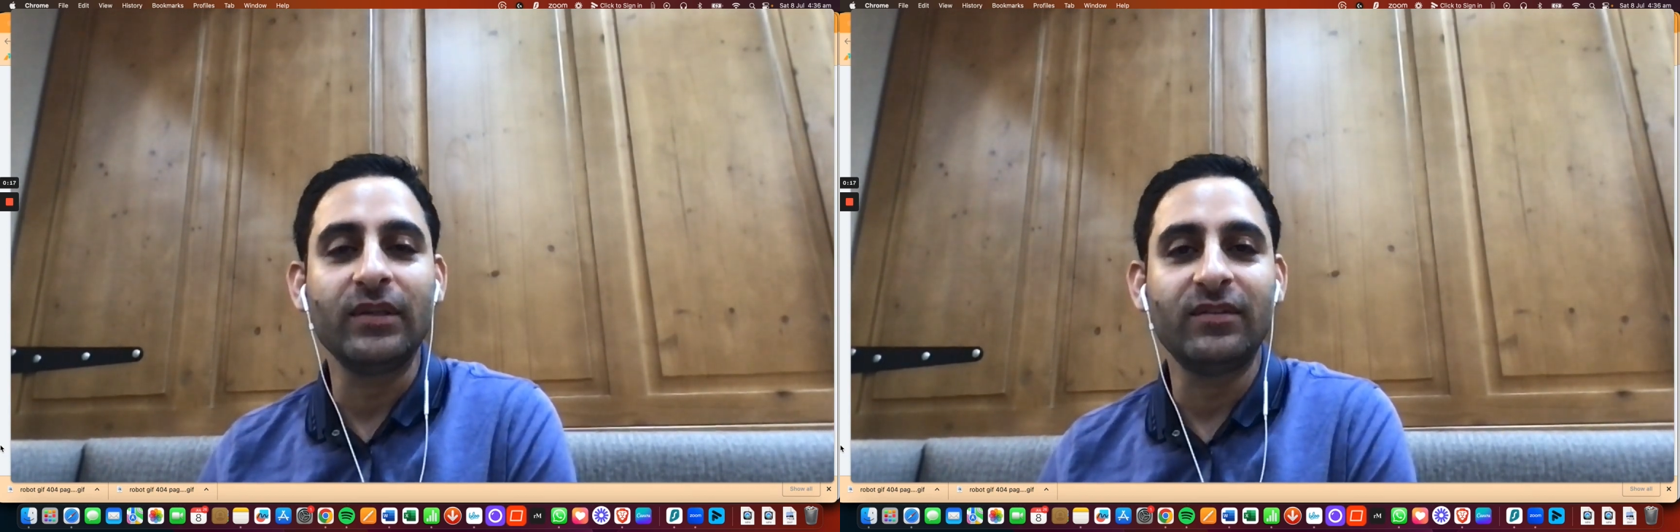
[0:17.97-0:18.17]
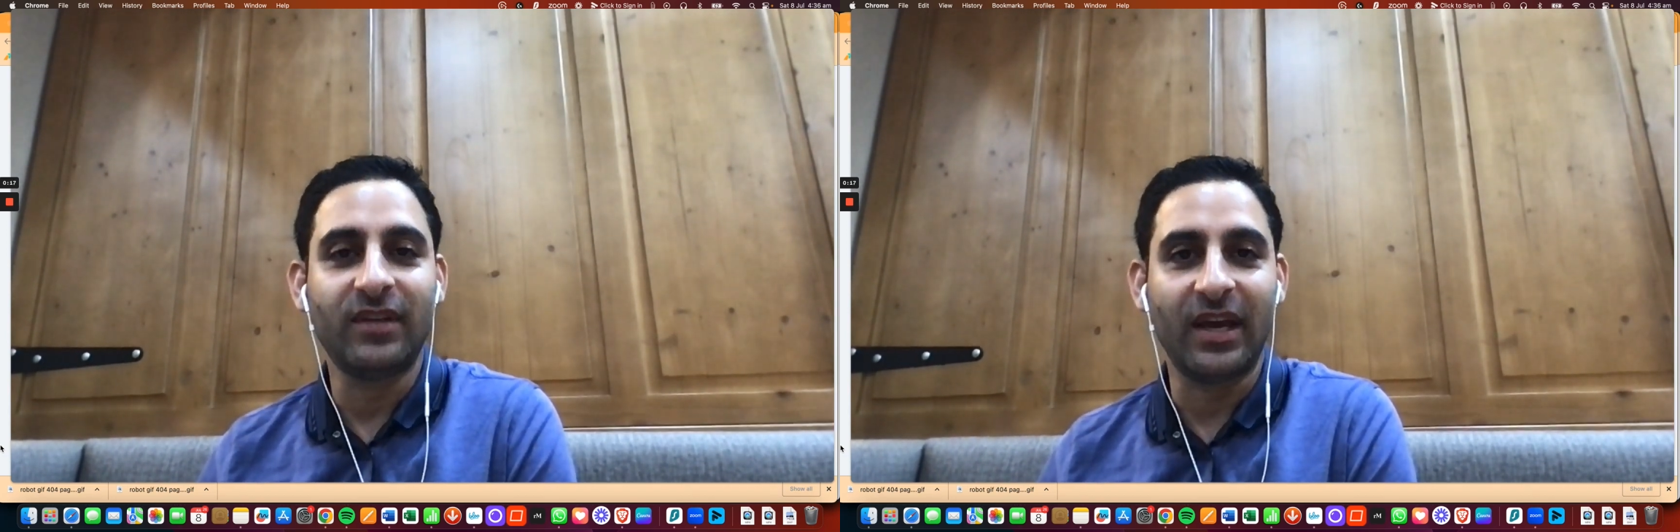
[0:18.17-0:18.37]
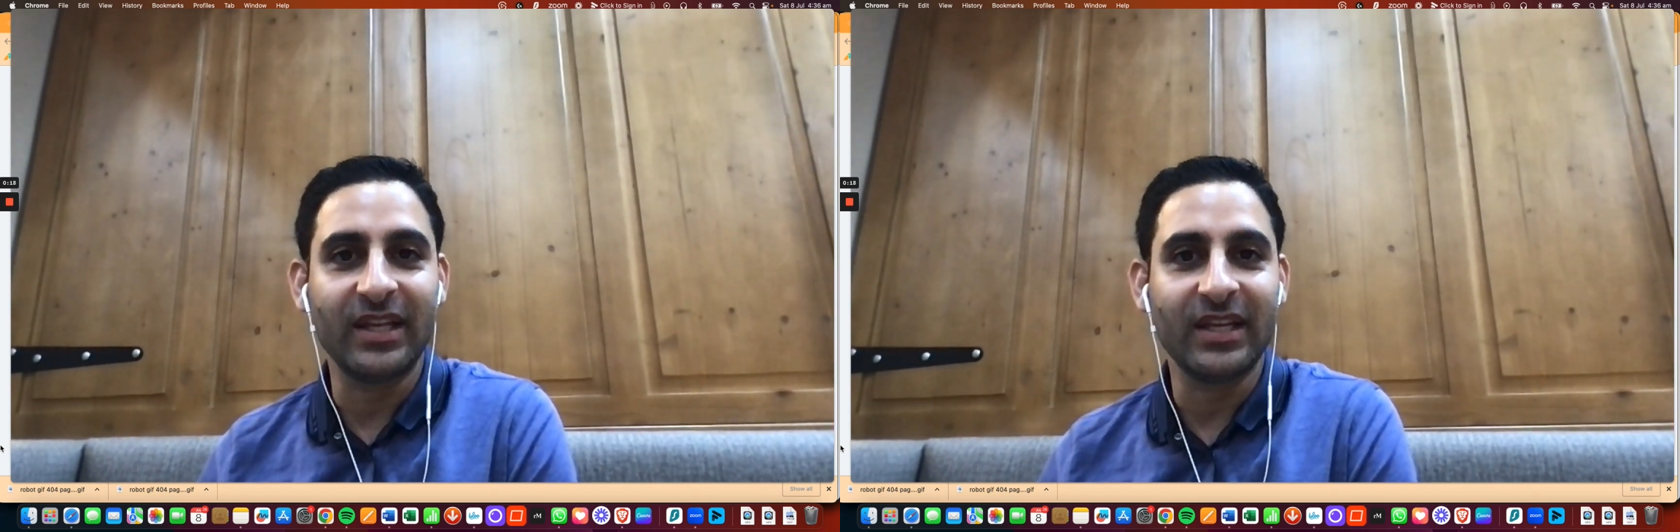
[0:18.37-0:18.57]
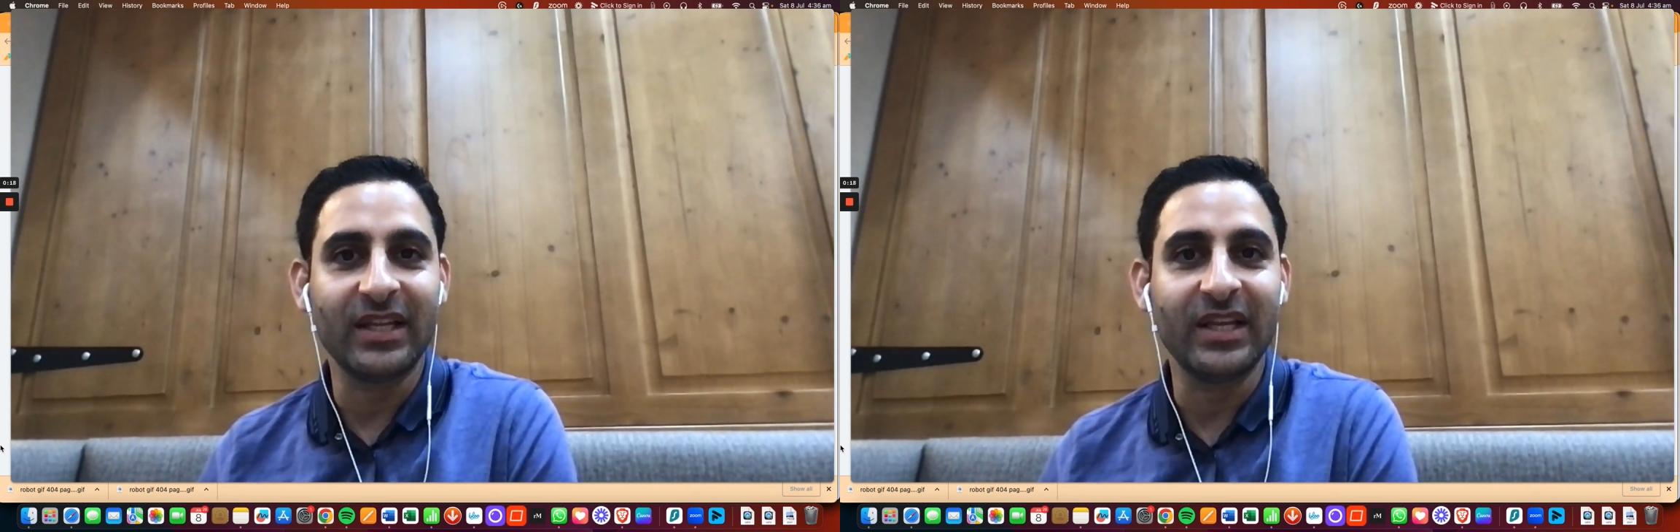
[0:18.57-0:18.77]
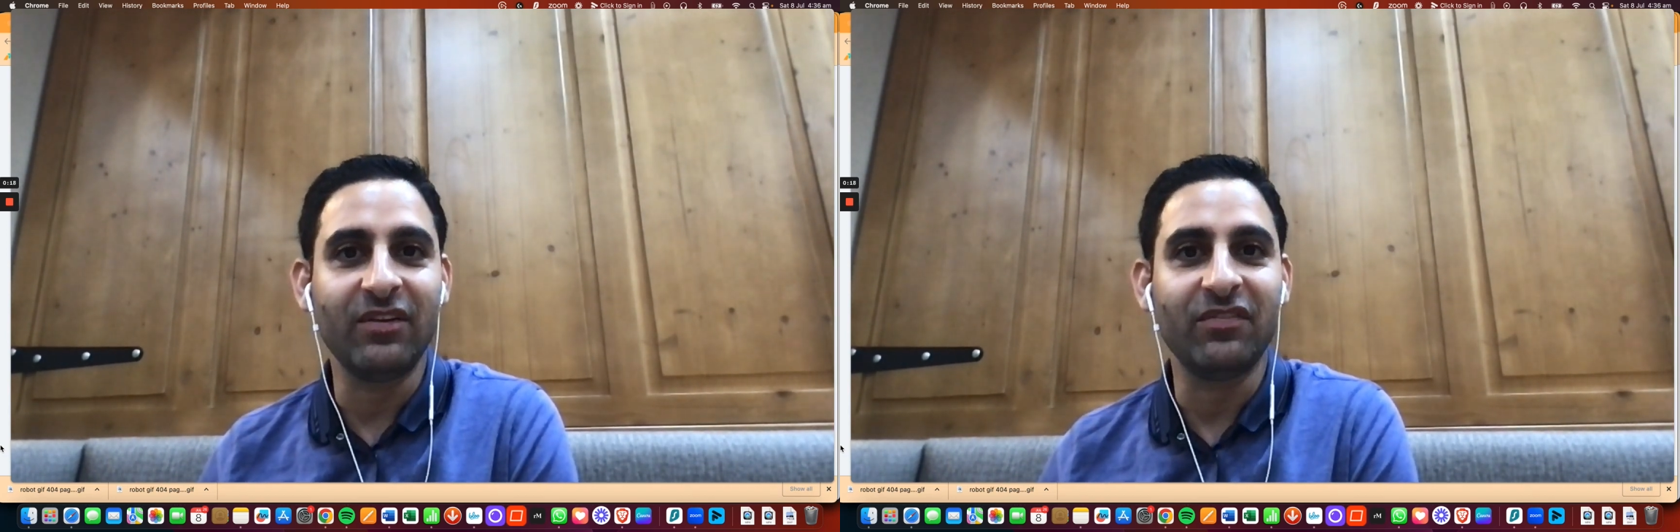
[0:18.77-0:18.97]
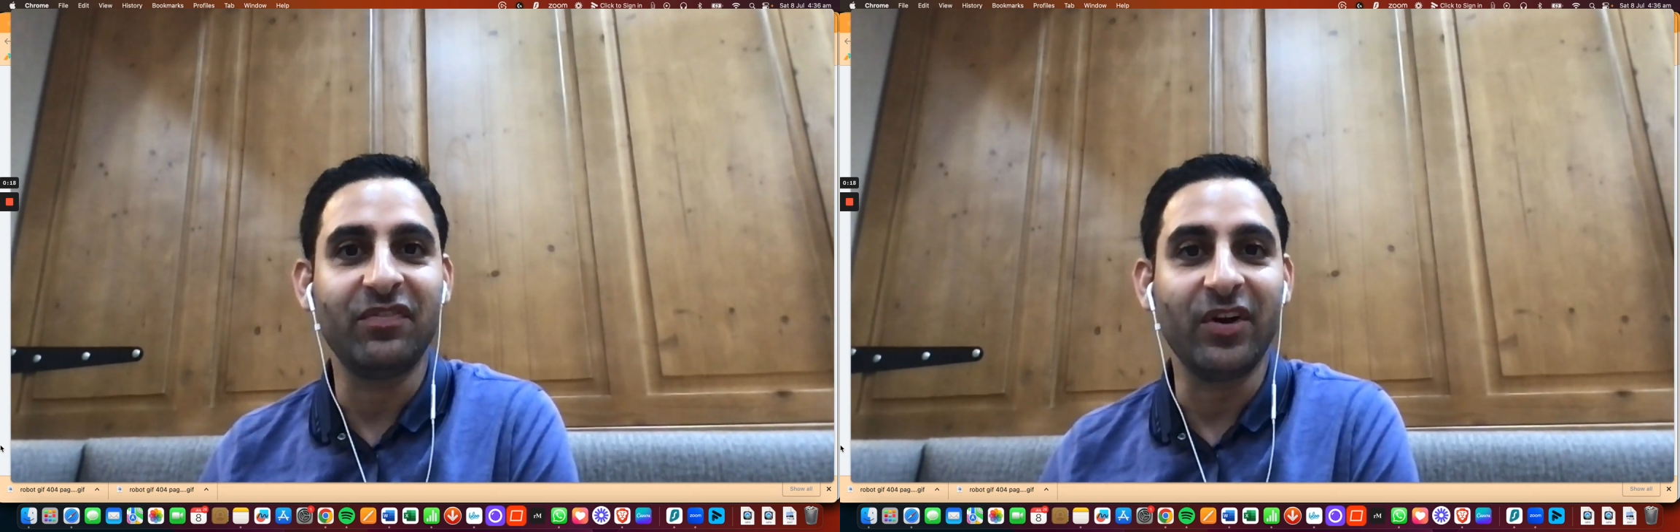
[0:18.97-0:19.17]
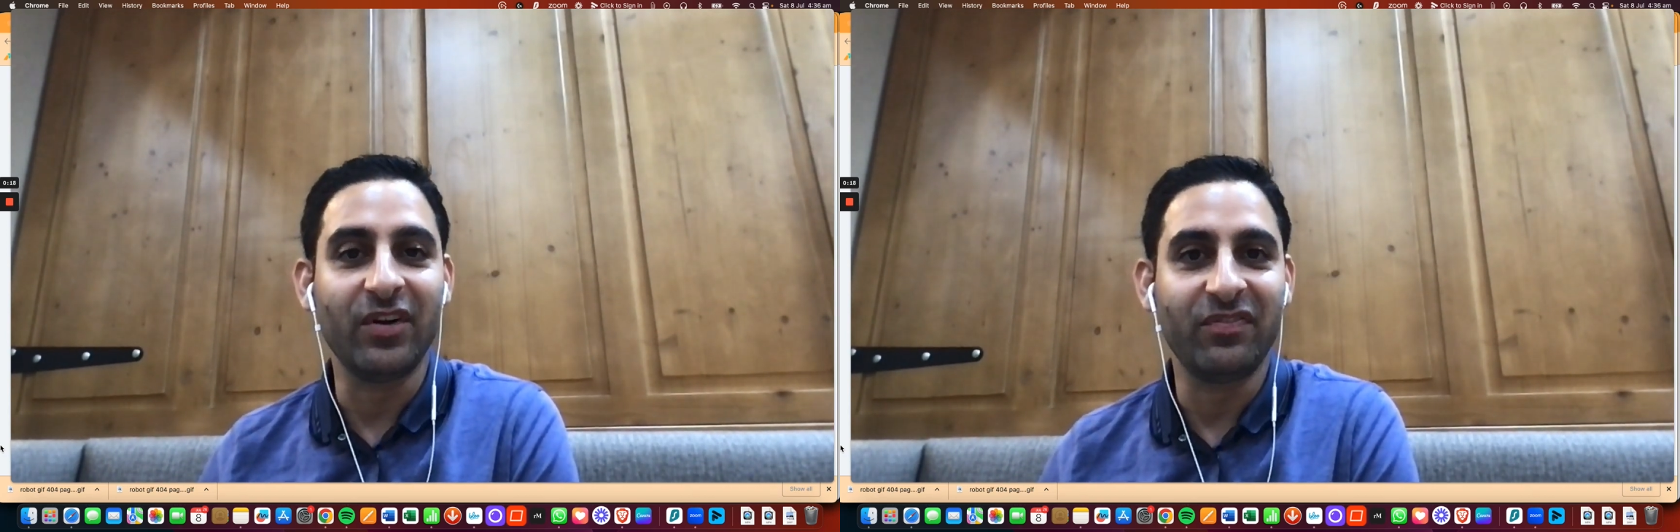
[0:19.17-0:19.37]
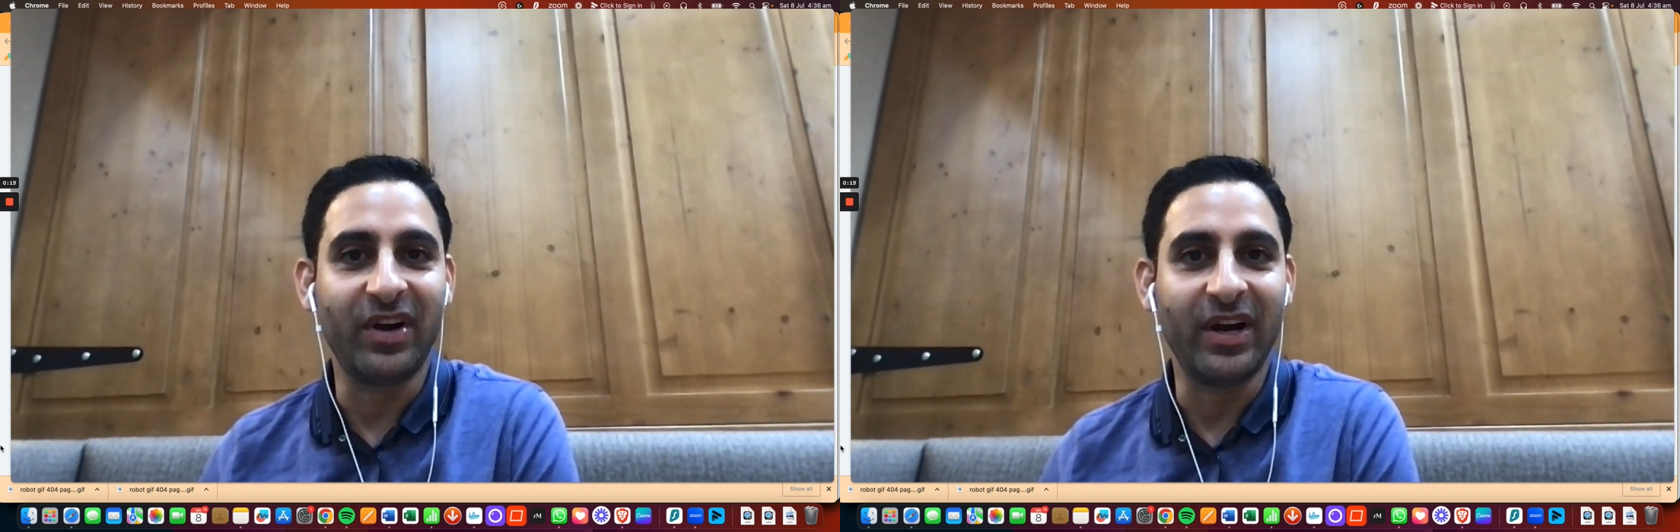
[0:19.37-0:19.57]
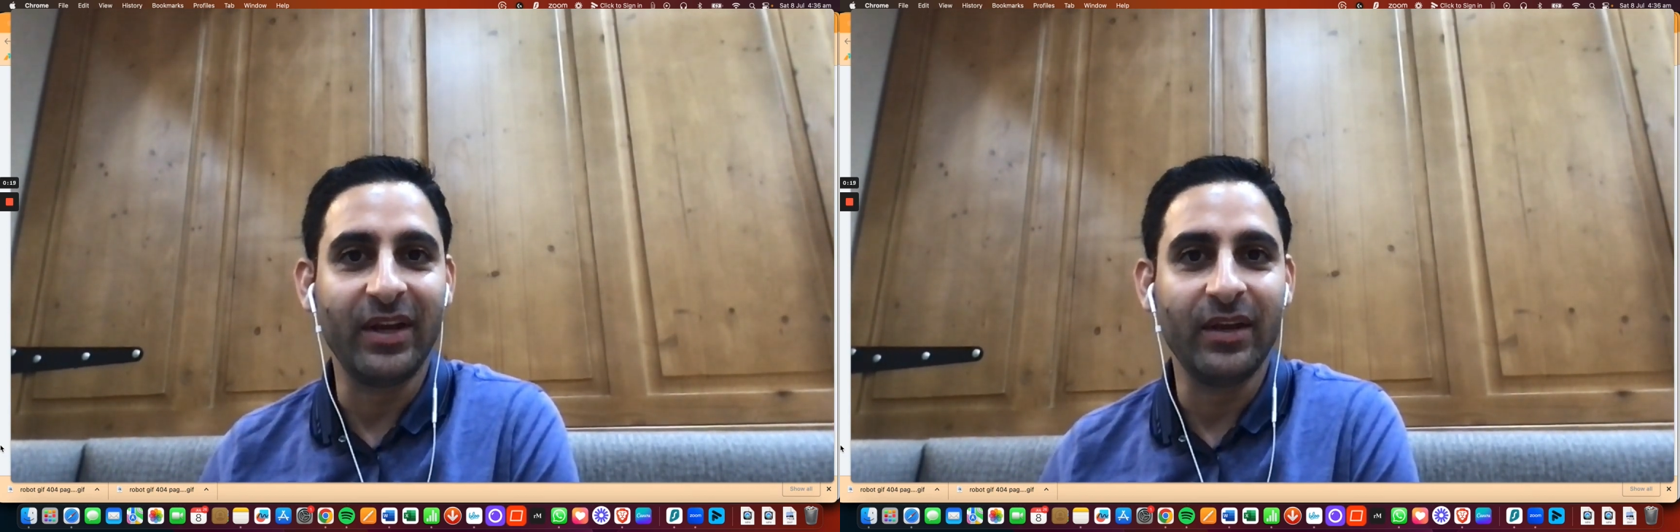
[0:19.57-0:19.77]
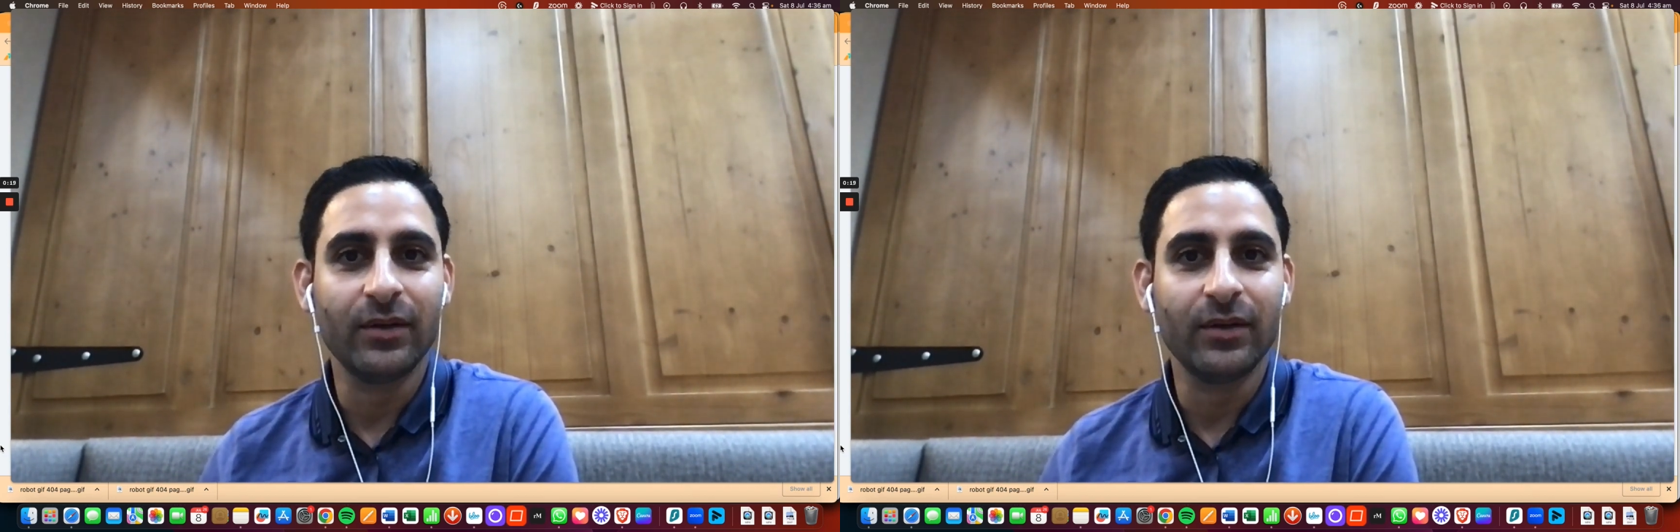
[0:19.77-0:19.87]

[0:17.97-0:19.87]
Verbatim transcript: technically verify